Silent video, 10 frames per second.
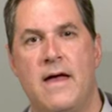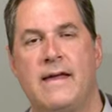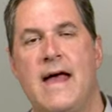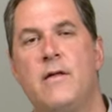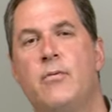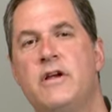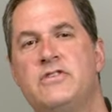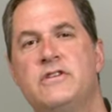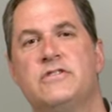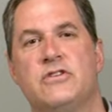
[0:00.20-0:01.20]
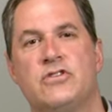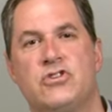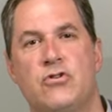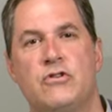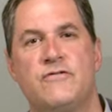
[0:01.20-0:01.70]
Calibration is a
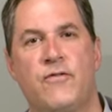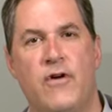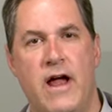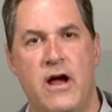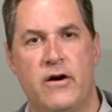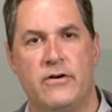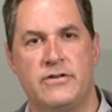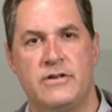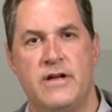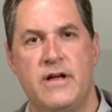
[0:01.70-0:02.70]
search for errors,